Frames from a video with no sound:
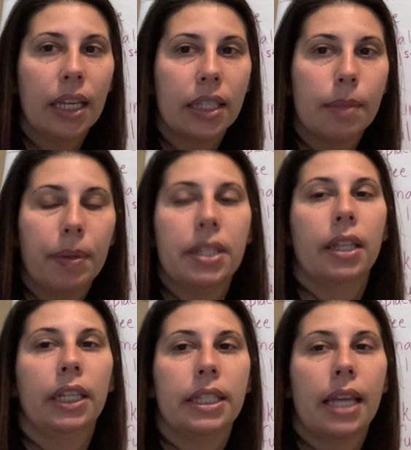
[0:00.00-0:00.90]

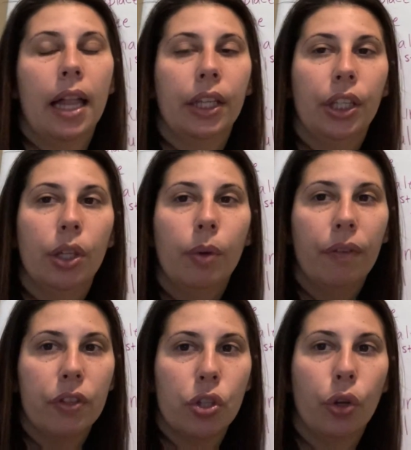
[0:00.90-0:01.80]
explicitly telling you
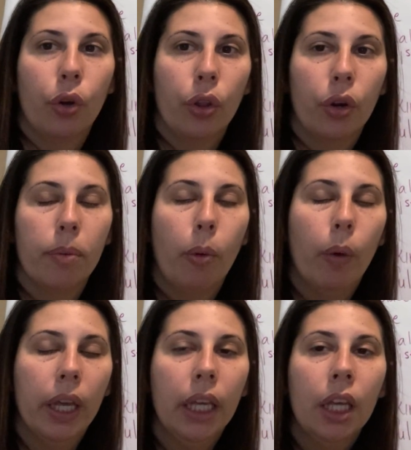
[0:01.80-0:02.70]
if it's a girl or a
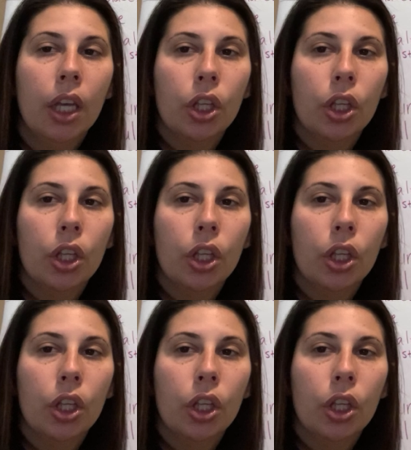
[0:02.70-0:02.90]
boy,